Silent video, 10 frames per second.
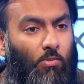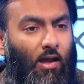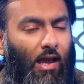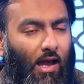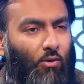
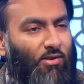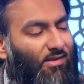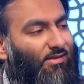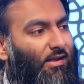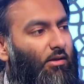But how does
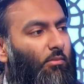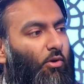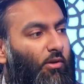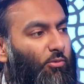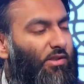it sit
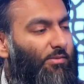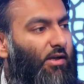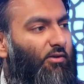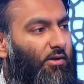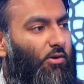upon the Muslims
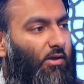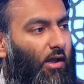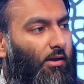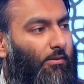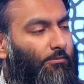here in the UK?